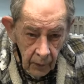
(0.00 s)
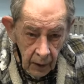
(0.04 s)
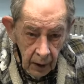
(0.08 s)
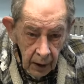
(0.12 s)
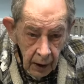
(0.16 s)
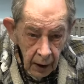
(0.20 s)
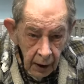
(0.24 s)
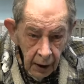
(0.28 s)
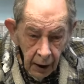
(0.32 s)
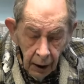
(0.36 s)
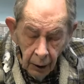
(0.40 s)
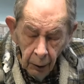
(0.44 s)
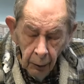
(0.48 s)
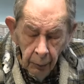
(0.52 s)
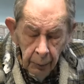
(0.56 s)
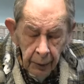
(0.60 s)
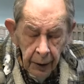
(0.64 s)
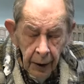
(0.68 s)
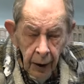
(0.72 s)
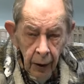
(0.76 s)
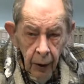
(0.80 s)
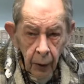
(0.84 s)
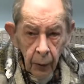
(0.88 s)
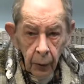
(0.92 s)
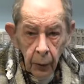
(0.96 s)
And lo and
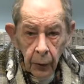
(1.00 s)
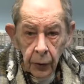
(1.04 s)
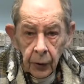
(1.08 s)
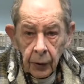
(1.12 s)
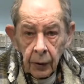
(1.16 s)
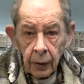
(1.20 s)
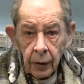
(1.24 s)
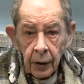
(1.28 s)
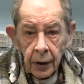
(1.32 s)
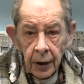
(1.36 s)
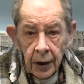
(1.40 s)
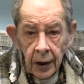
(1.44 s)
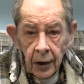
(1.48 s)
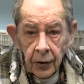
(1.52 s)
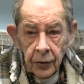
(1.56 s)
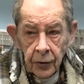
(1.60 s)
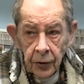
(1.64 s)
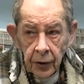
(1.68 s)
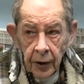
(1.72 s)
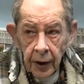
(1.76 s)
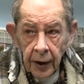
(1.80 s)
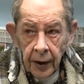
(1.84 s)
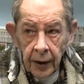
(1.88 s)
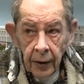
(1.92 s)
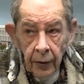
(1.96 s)
behold,
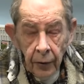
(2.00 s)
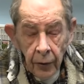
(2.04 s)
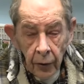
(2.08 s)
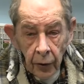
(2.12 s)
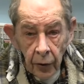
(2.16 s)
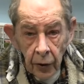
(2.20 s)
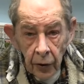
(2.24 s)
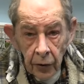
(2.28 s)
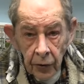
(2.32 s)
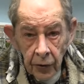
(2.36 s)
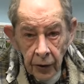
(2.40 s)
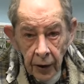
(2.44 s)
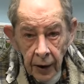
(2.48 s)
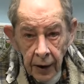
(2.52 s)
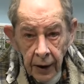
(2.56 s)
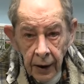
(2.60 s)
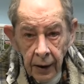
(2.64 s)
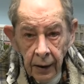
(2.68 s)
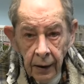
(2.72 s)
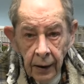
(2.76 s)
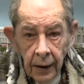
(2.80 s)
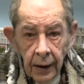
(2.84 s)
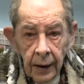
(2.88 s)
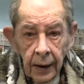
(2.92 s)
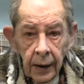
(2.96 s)
yesterday, Thursday,
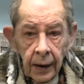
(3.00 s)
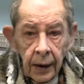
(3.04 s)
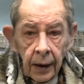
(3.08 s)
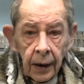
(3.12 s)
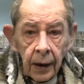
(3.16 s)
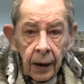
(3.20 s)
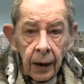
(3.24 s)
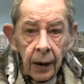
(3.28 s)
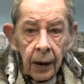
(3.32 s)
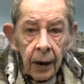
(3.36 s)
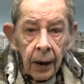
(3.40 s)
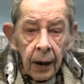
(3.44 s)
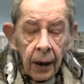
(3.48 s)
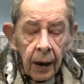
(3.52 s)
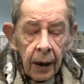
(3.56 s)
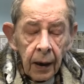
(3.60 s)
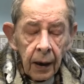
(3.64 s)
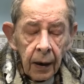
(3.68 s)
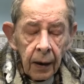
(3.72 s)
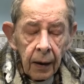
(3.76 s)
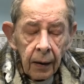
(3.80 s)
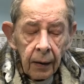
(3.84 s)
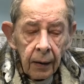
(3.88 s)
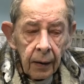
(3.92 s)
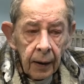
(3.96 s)

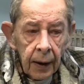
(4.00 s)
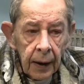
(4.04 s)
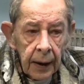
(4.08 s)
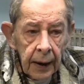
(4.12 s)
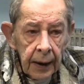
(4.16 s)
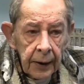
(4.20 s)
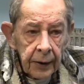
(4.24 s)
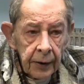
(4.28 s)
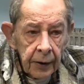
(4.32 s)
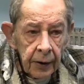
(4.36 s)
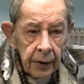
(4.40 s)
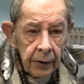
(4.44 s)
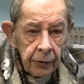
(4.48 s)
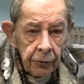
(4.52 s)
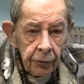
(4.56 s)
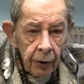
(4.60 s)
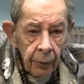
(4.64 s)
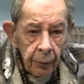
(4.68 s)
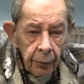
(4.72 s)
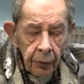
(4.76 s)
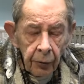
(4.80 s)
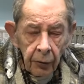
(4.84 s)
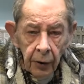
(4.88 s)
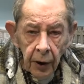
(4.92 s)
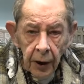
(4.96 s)
uh, a letter dropped
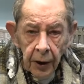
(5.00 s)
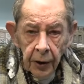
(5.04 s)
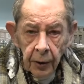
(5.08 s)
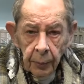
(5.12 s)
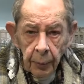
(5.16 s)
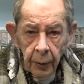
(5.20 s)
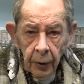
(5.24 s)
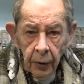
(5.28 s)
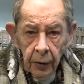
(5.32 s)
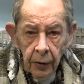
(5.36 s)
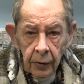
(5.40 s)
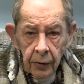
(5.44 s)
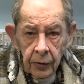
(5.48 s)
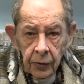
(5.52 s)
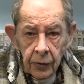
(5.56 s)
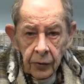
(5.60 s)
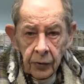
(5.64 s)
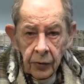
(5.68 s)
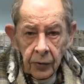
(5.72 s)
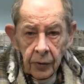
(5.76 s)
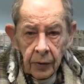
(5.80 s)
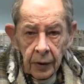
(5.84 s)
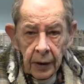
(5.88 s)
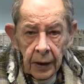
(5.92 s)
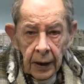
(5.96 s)
through a
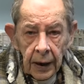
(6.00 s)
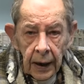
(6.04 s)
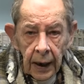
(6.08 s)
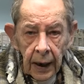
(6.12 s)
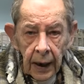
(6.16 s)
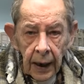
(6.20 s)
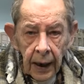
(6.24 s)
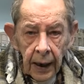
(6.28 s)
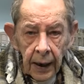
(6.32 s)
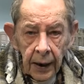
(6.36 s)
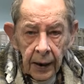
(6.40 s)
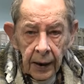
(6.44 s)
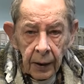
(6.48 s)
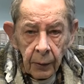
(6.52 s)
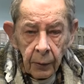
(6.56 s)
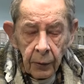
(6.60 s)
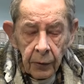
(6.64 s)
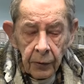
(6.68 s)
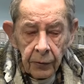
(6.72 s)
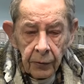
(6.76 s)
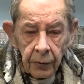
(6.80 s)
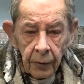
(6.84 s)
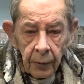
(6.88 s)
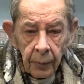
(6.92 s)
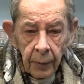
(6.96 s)
letterbox and it was
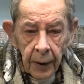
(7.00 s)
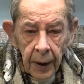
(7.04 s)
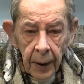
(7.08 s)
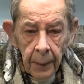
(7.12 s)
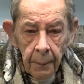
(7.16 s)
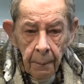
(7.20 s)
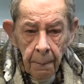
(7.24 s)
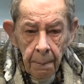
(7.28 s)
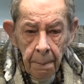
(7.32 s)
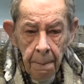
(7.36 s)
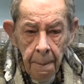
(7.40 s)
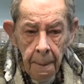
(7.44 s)
from him